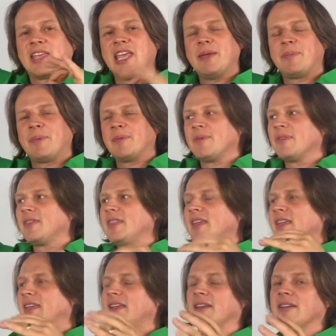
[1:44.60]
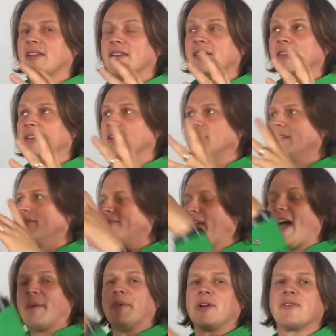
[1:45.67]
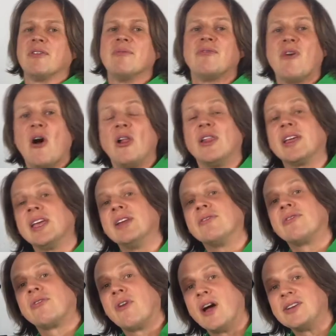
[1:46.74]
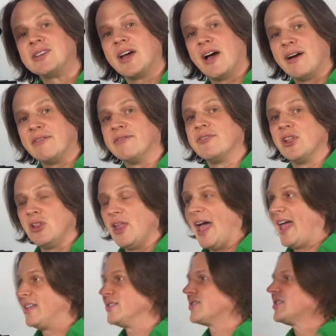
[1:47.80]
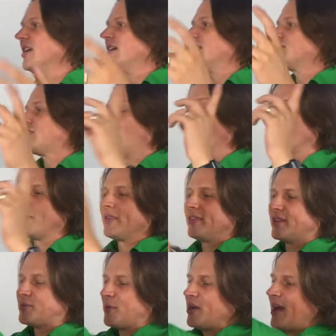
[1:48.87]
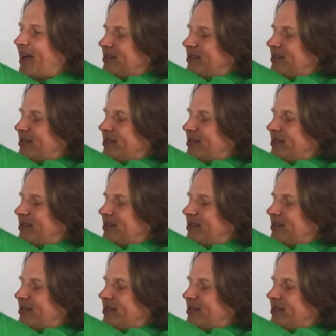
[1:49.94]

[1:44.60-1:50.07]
keep the, the fabric from falling in front of the lens. So it's pretty